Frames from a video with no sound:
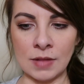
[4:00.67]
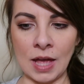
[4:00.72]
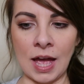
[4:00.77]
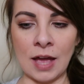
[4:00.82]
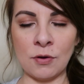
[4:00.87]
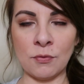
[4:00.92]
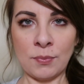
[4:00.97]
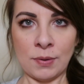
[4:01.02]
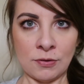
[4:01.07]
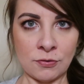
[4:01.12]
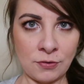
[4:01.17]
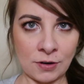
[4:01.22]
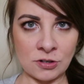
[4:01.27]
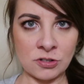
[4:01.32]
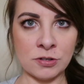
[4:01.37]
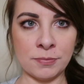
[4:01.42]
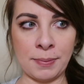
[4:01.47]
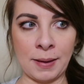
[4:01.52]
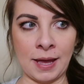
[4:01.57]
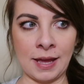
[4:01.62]
I
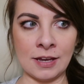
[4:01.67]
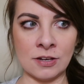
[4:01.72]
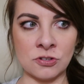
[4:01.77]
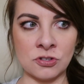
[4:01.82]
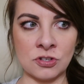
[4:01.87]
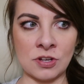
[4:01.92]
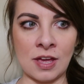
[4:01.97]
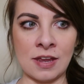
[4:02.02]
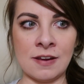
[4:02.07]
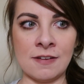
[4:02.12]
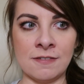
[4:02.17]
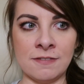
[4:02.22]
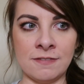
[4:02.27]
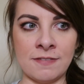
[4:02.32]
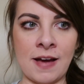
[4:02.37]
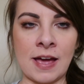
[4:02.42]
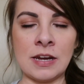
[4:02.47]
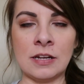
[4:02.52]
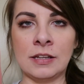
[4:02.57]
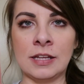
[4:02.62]
refreshed the page and it
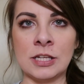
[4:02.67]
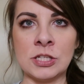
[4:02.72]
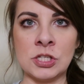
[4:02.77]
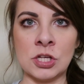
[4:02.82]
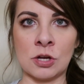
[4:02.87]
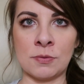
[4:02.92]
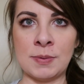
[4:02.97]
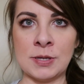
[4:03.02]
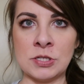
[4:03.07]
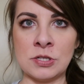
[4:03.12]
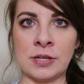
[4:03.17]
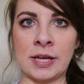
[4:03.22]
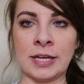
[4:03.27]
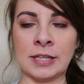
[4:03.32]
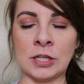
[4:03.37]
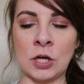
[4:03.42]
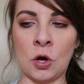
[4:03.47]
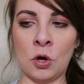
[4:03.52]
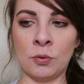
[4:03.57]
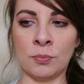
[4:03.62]
finally took me to
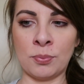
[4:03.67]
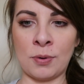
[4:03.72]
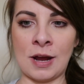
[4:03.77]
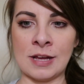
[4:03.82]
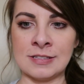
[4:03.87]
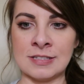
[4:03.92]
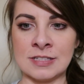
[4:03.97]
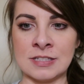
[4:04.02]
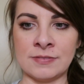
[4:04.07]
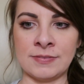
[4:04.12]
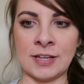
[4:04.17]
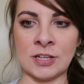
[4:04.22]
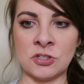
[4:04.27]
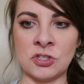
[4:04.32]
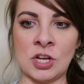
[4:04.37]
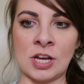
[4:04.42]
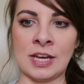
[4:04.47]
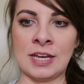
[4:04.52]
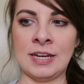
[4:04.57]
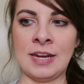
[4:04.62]
like the whole process of like
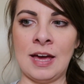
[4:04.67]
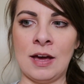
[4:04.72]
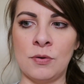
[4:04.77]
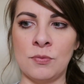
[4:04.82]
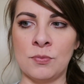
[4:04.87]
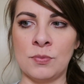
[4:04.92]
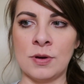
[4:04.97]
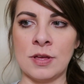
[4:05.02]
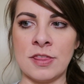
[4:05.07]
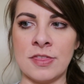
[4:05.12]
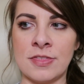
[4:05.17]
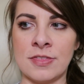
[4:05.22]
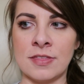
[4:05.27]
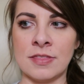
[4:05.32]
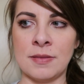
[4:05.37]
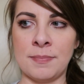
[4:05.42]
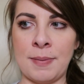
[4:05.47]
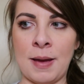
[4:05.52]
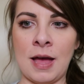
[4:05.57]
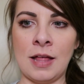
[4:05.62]
checking out with
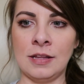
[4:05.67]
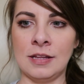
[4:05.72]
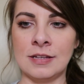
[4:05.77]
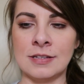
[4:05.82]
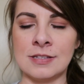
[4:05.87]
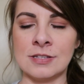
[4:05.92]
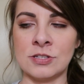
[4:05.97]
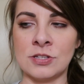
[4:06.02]
the palette.